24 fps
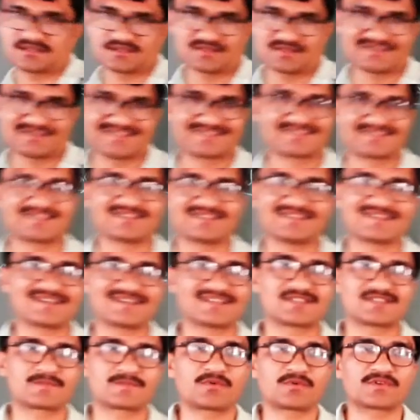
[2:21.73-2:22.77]

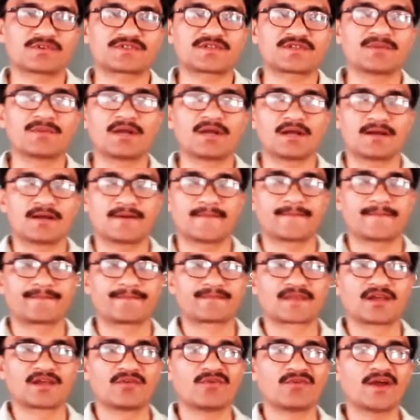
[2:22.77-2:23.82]
It is possible
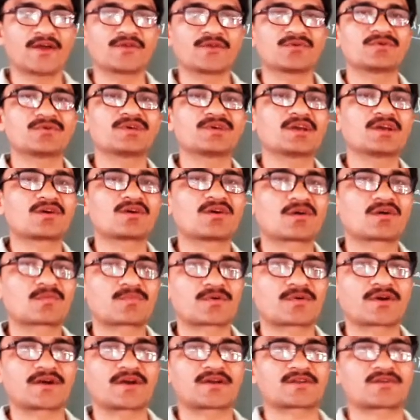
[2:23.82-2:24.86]
when you
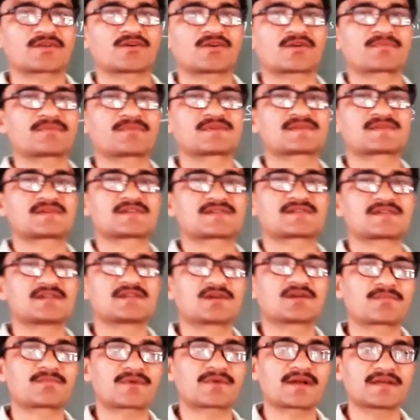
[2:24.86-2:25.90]
incorporate your business
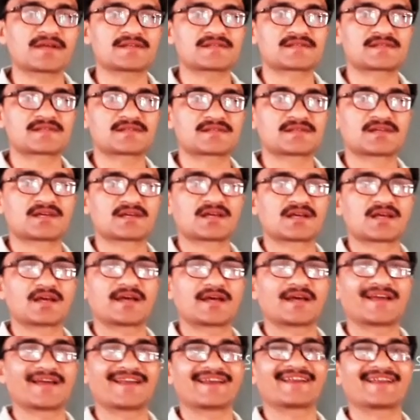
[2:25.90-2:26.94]
enterprise
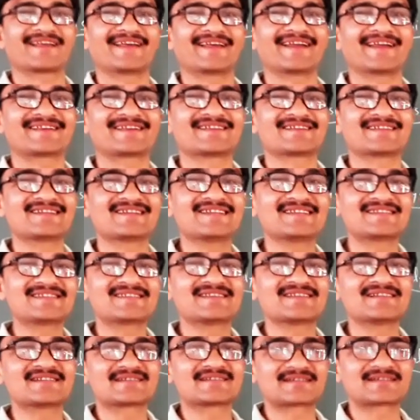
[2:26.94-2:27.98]
and at
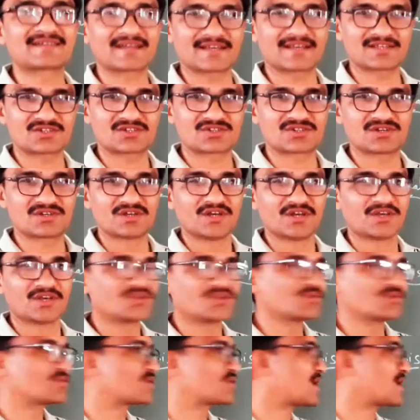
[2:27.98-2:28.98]
initial stage you